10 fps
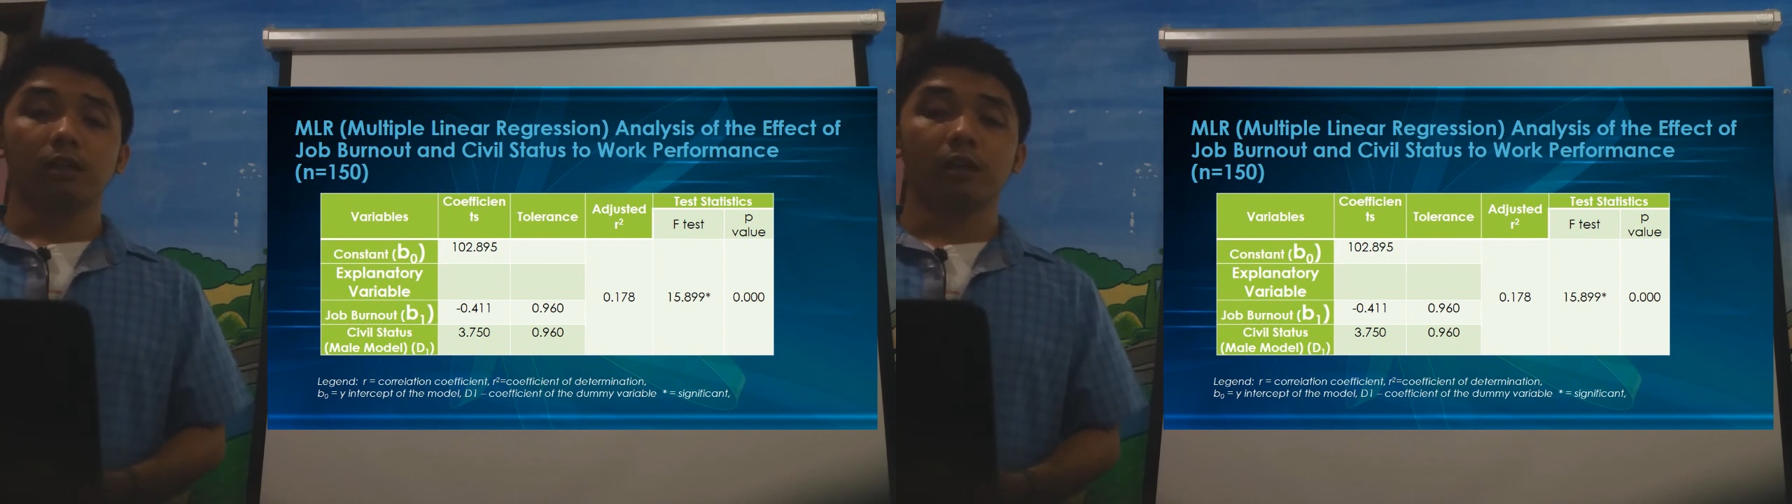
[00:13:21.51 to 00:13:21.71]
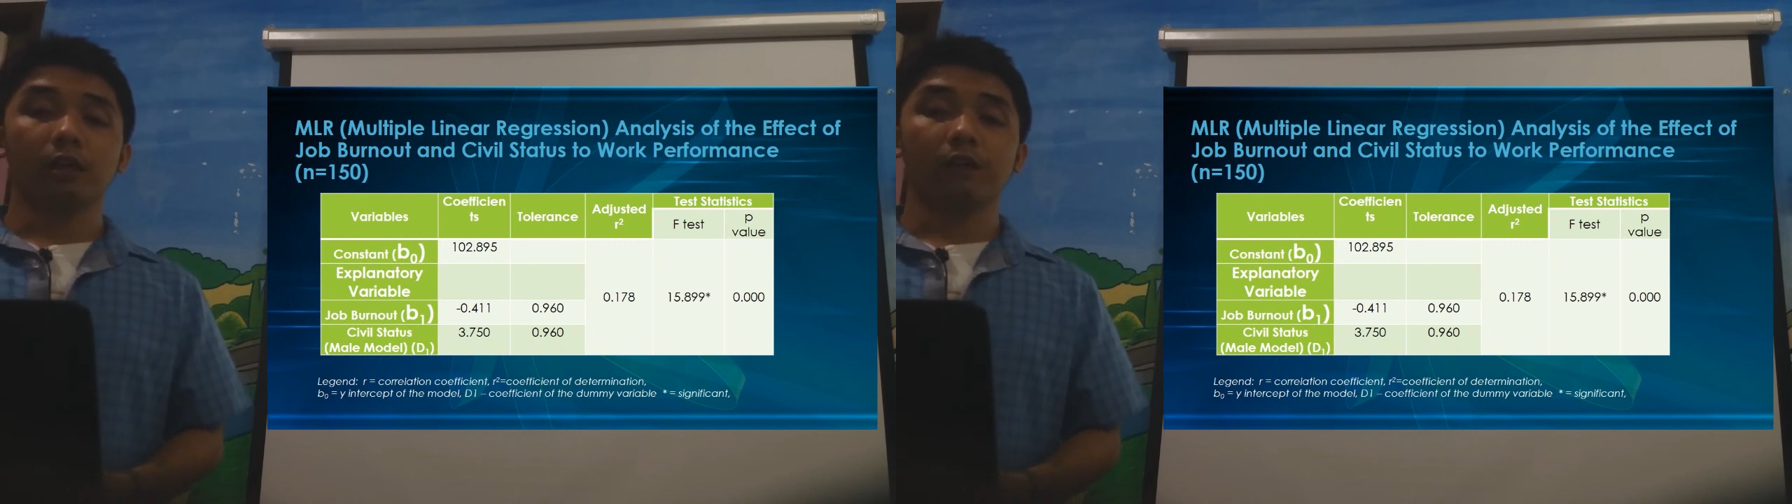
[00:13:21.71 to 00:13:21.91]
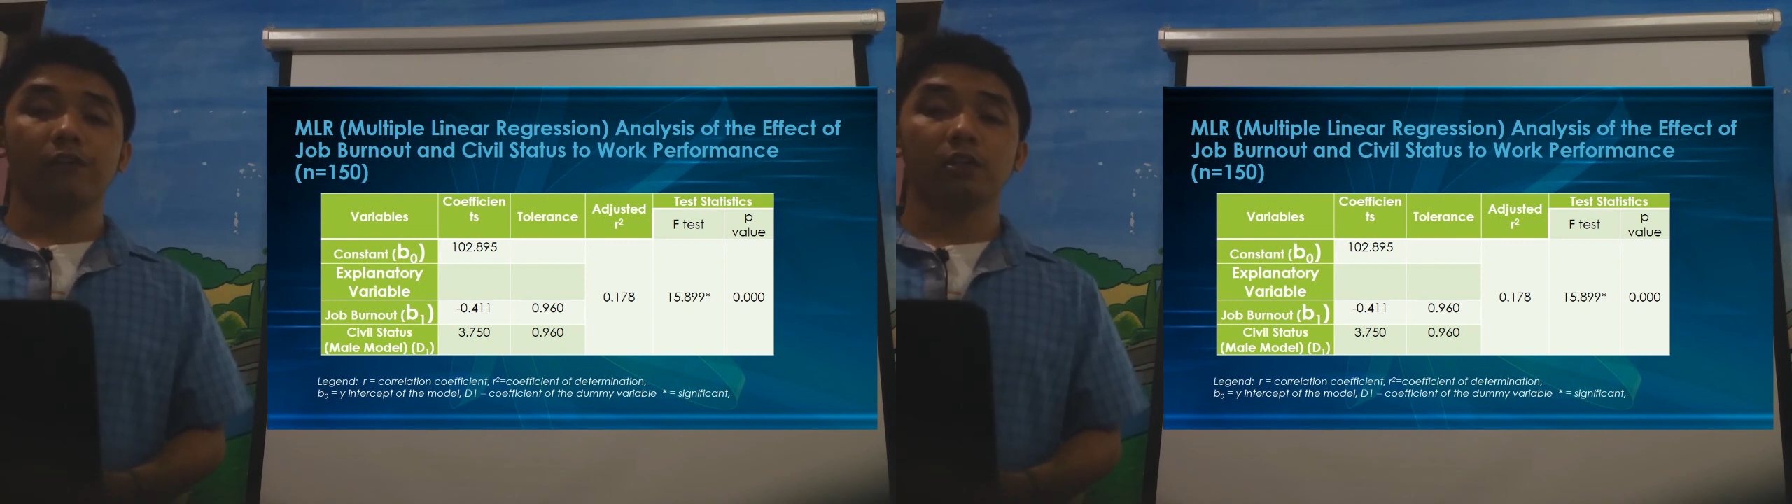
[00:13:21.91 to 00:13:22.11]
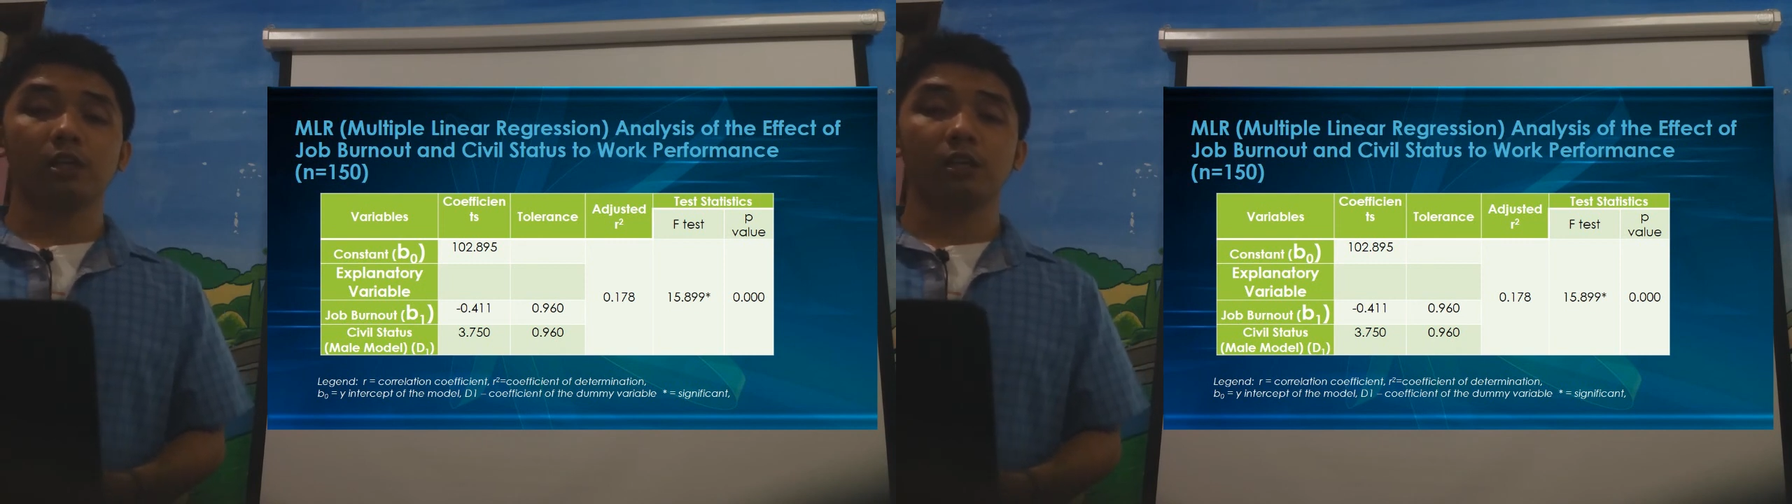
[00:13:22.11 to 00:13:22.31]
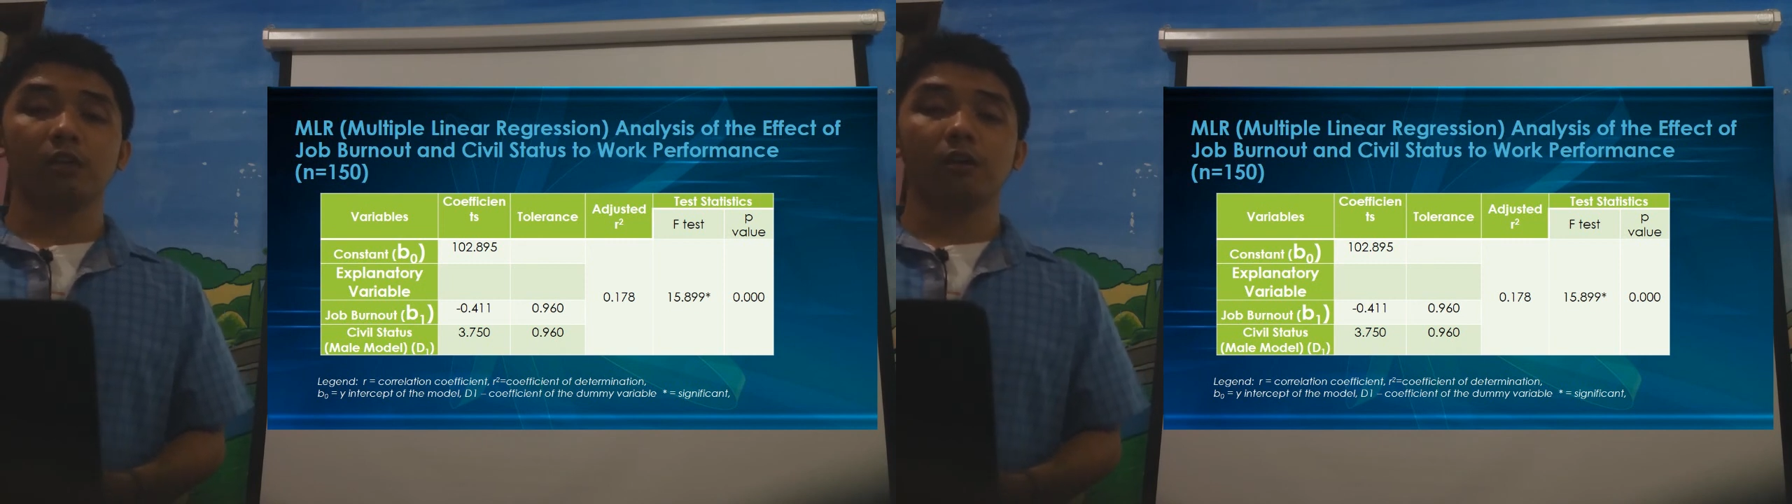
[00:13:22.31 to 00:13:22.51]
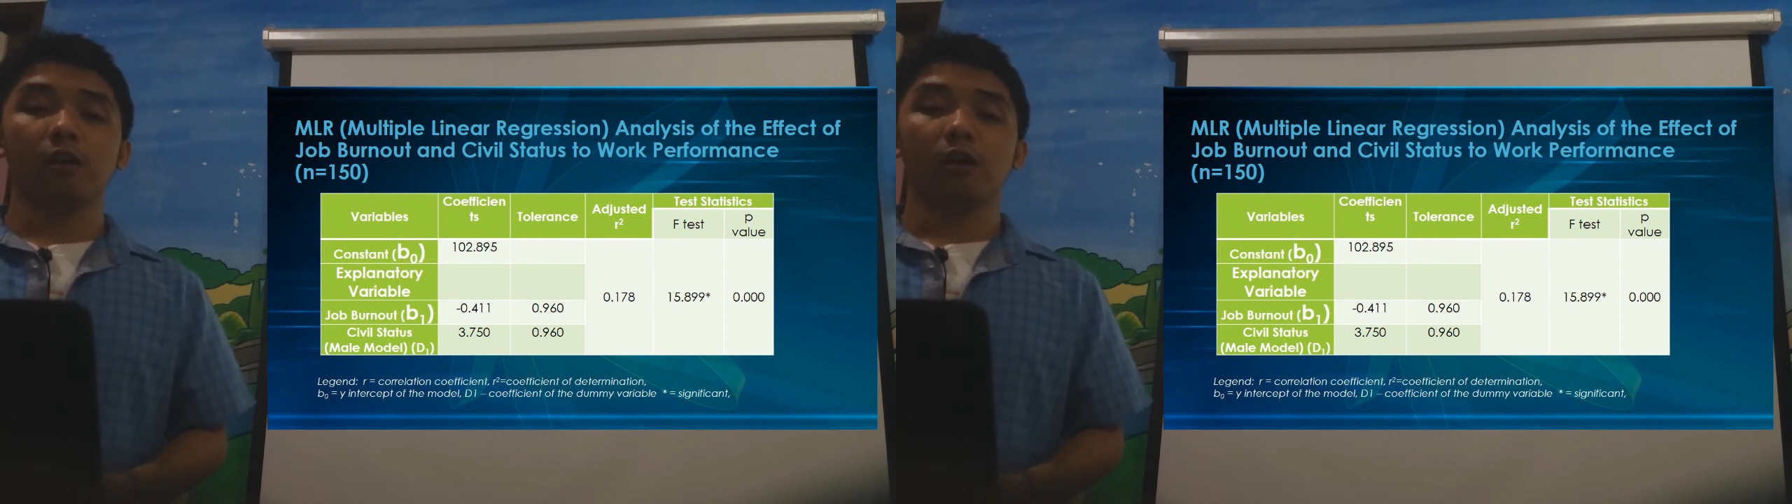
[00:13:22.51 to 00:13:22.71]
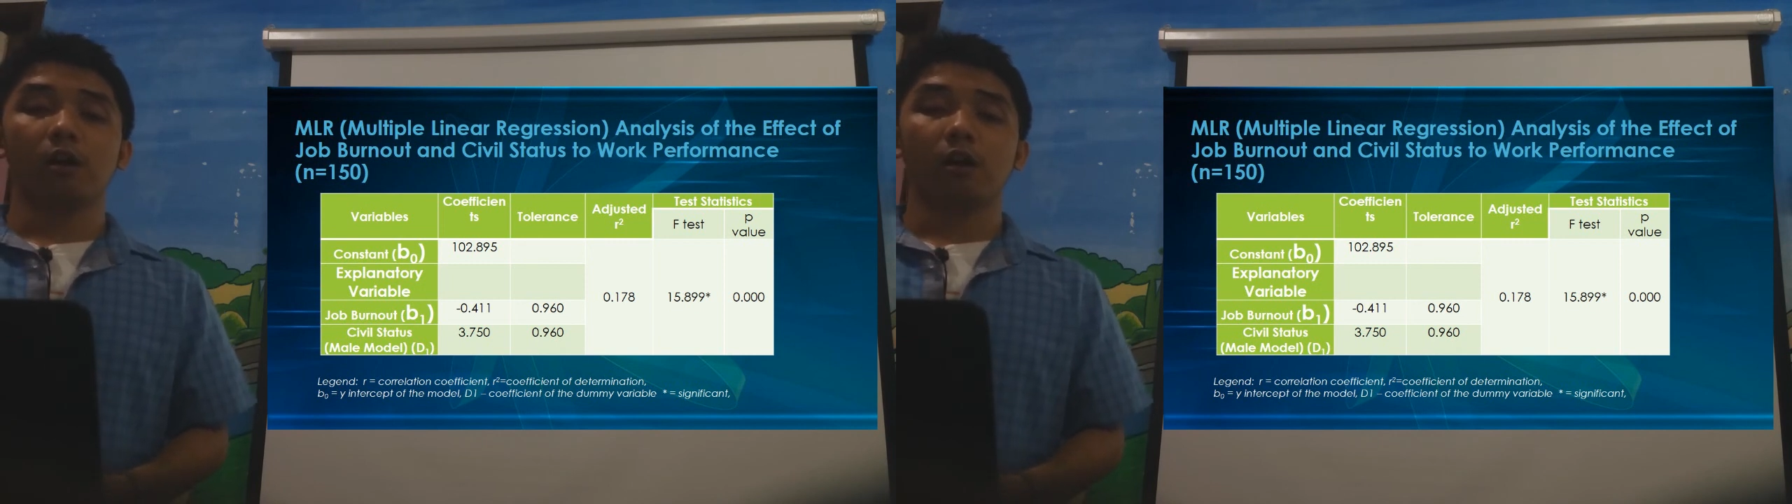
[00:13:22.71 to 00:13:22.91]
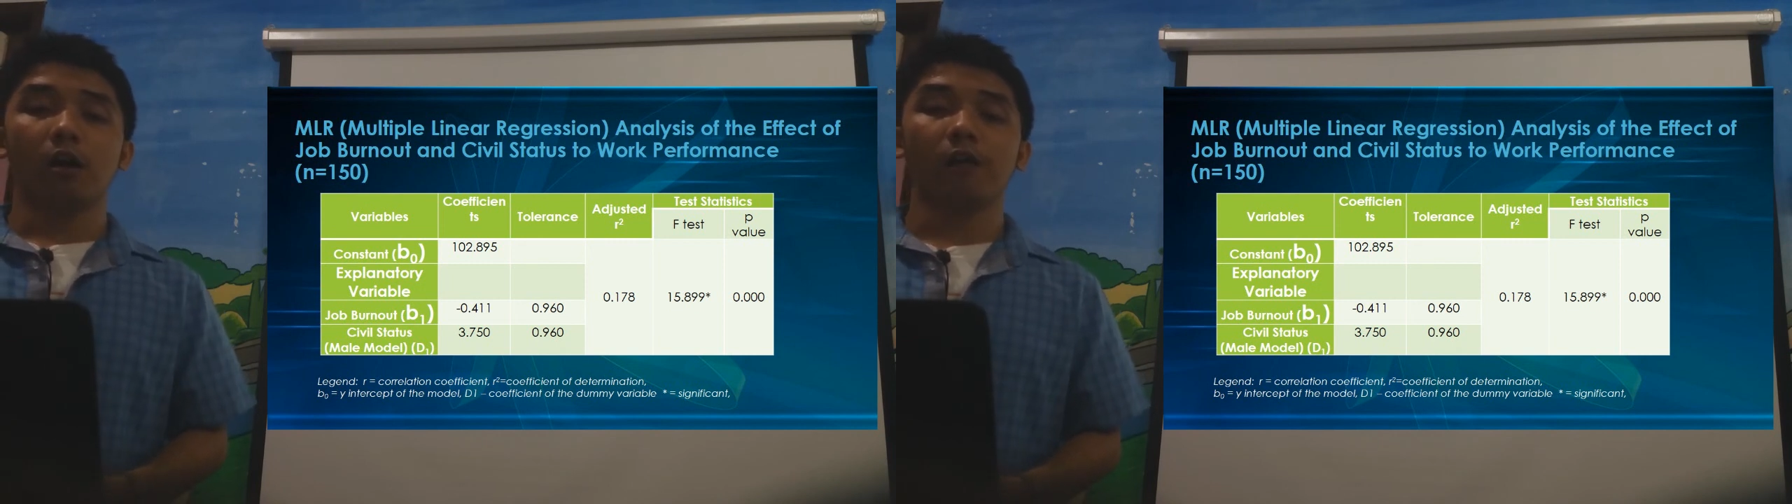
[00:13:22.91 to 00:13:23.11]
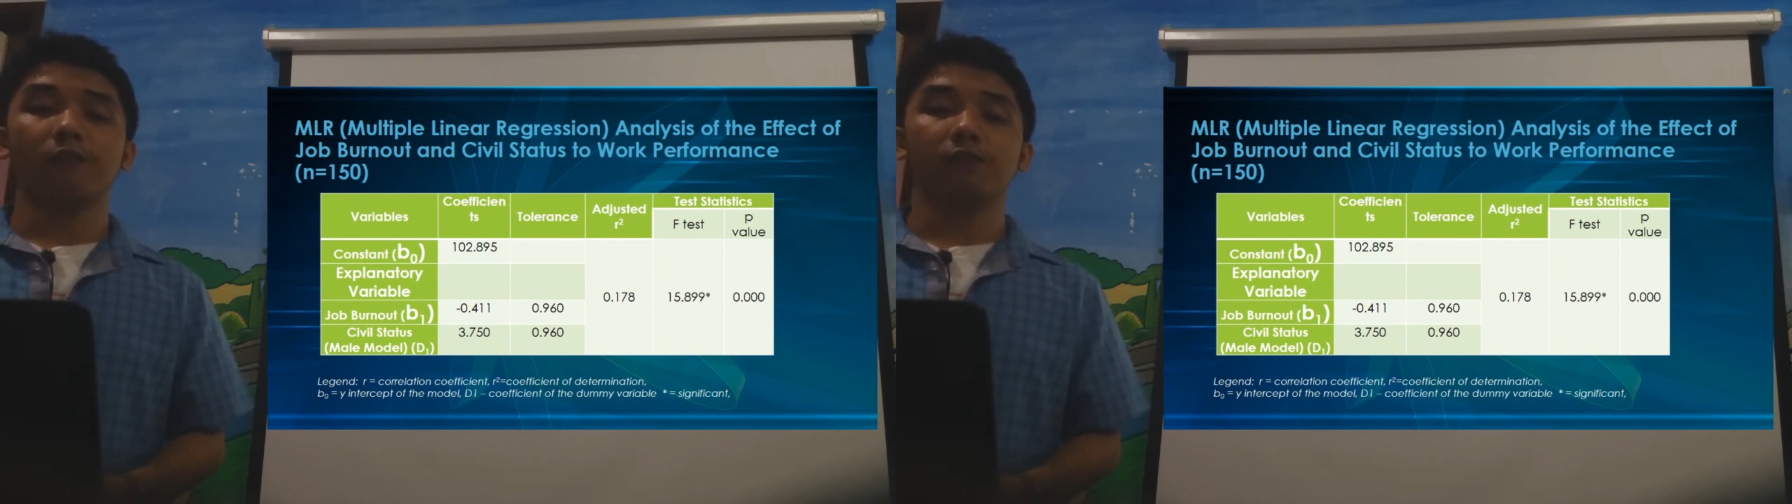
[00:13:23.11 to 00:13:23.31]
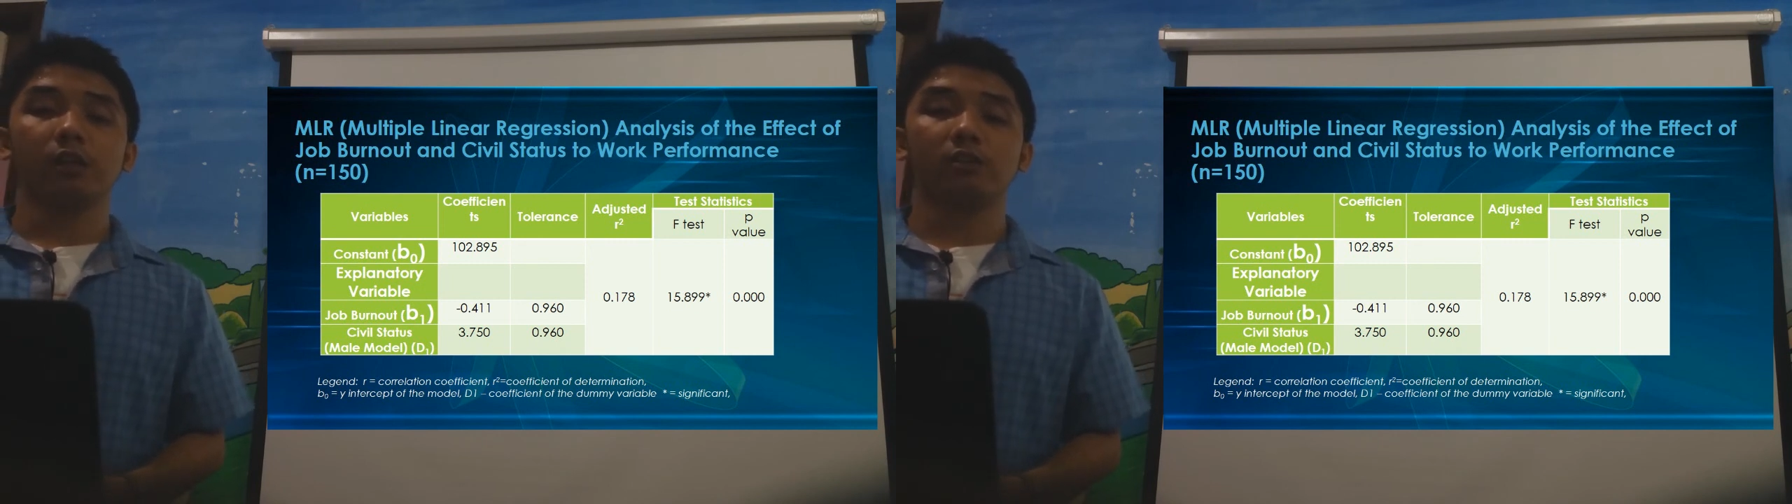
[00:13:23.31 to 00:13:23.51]
The coefficient
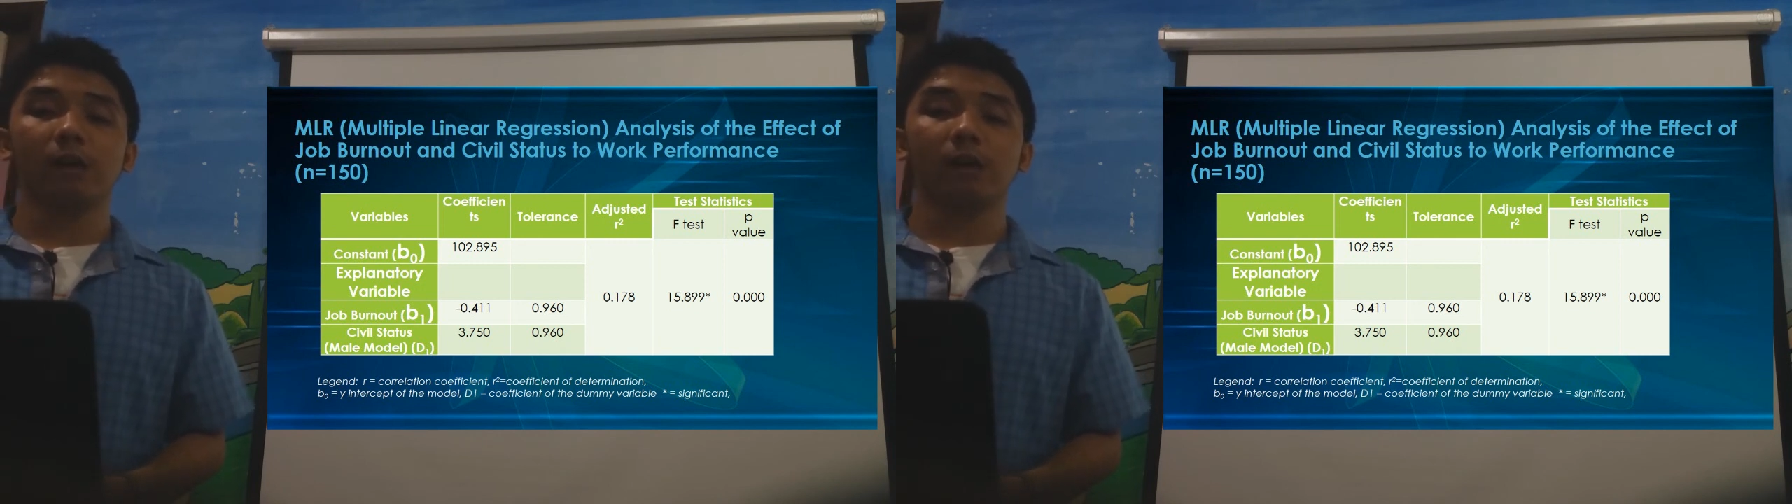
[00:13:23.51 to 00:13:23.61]
of the